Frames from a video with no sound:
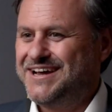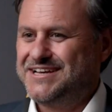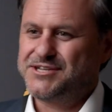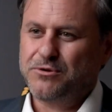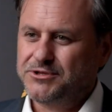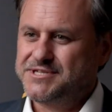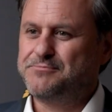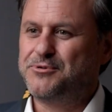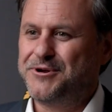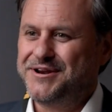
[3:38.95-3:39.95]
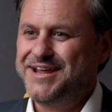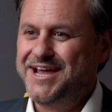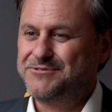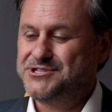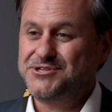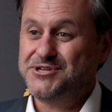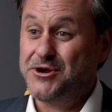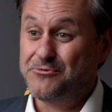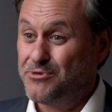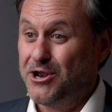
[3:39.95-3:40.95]
So what's important now is you
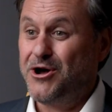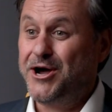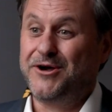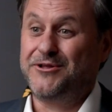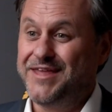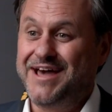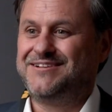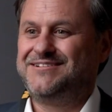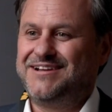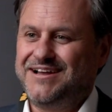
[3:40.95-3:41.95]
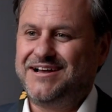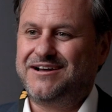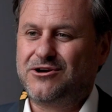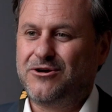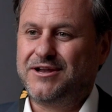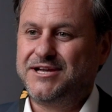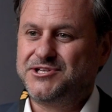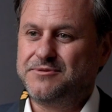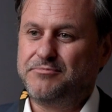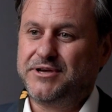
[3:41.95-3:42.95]
don't rely on that
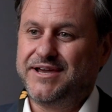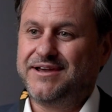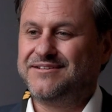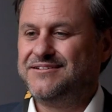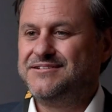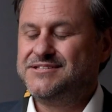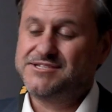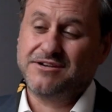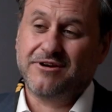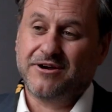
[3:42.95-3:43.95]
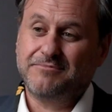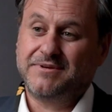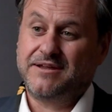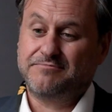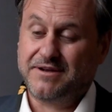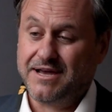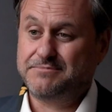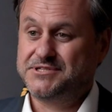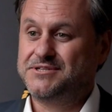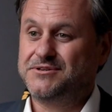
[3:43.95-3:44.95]
correlation being zero, and
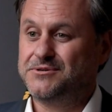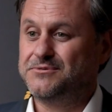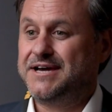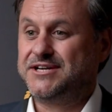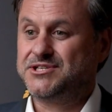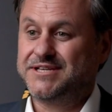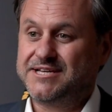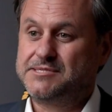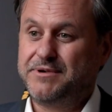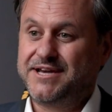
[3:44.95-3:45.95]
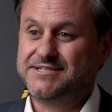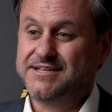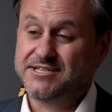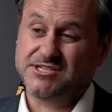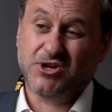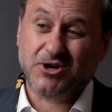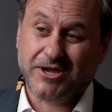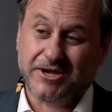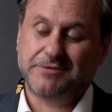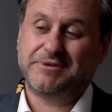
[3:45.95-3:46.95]
perhaps you actually expect that it's not
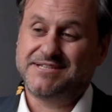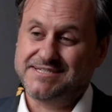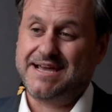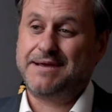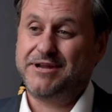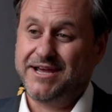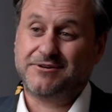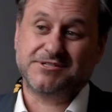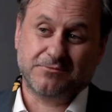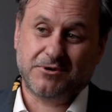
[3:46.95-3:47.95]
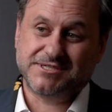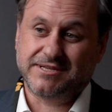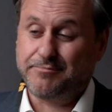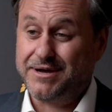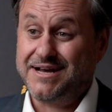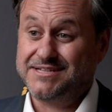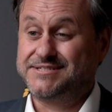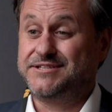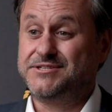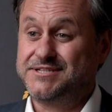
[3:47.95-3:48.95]
going to be the same now as it was in the
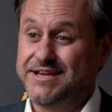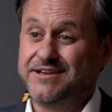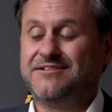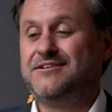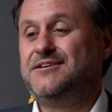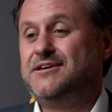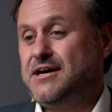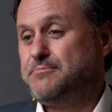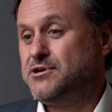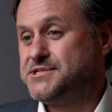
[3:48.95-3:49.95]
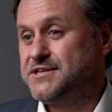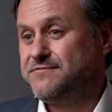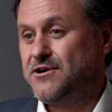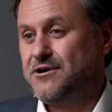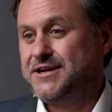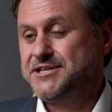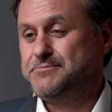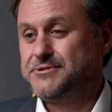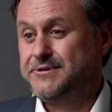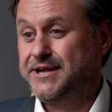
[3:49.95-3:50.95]
past, and you're seeing a positive
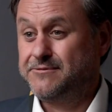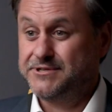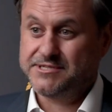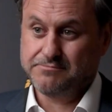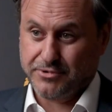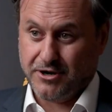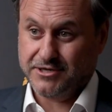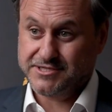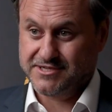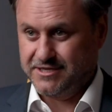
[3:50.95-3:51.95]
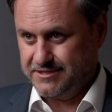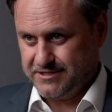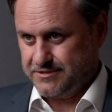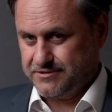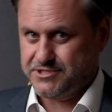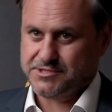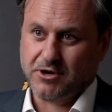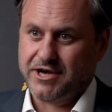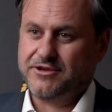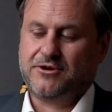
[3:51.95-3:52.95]
correlation between equities and bonds, which is
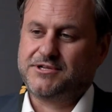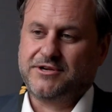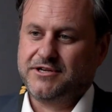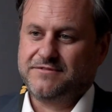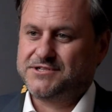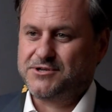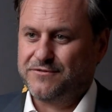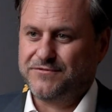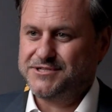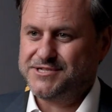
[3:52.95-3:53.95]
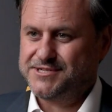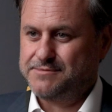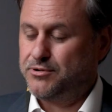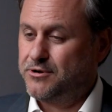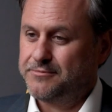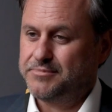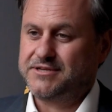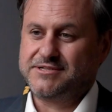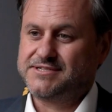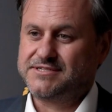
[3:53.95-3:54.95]
why the Alternatives Conference is important,
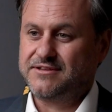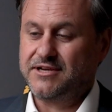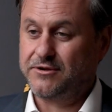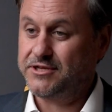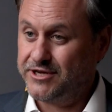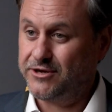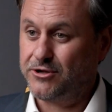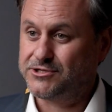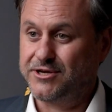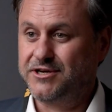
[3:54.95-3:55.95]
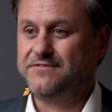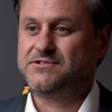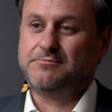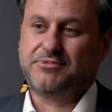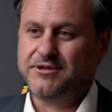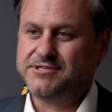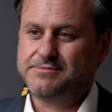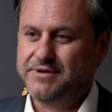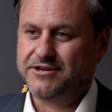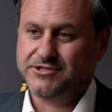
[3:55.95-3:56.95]
because you need alternatives to bonds
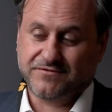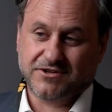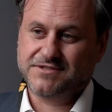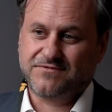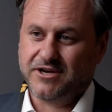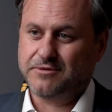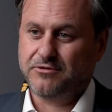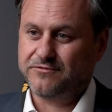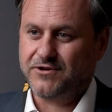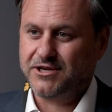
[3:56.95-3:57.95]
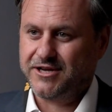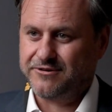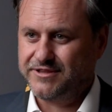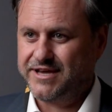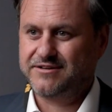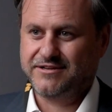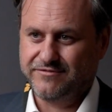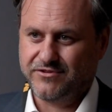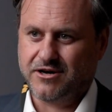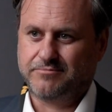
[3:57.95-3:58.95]
to be able to diversify your portfolio in that
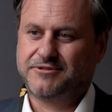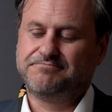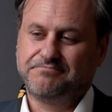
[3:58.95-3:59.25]
environment.